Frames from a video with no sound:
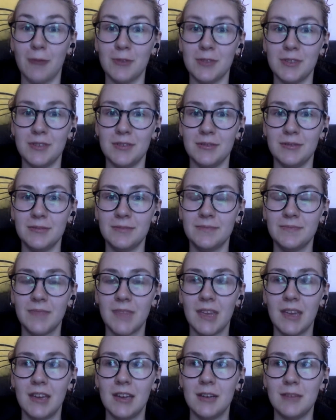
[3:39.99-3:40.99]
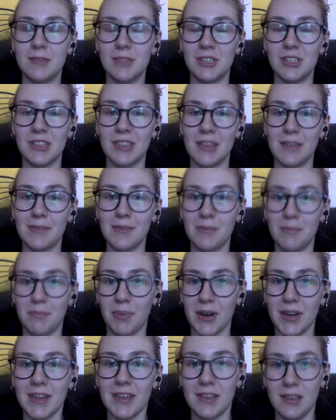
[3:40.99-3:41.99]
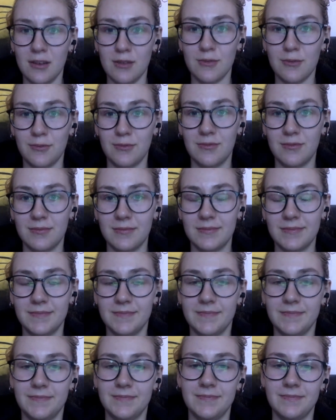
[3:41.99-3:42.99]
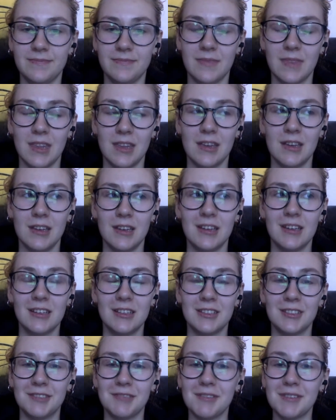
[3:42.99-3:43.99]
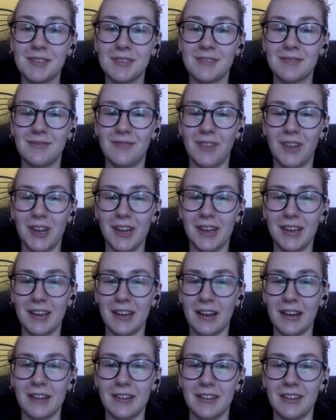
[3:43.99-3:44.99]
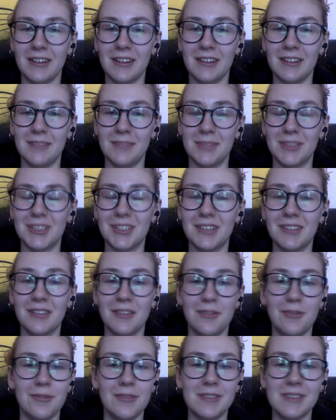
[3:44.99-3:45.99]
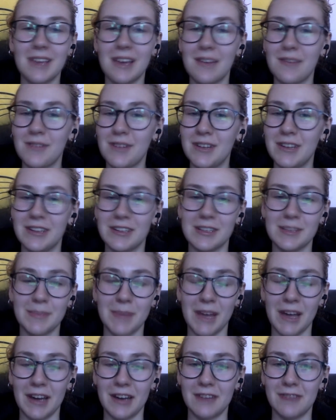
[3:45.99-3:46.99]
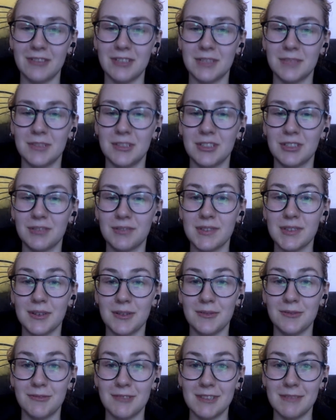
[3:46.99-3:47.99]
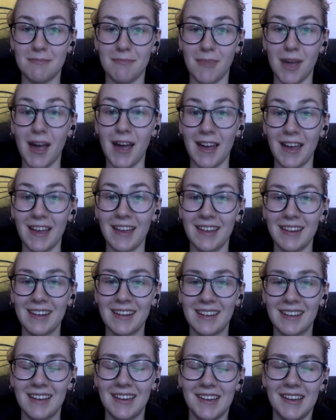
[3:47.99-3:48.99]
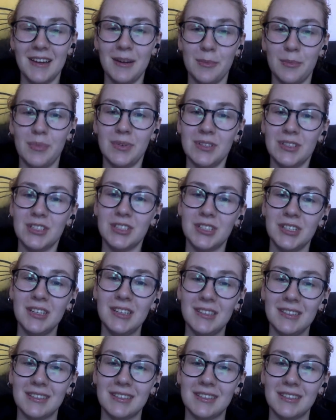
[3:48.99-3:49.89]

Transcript: you. She'd never bite you. She was very kind-hearted, but she'd always have her ears back, which means she was always mad. But she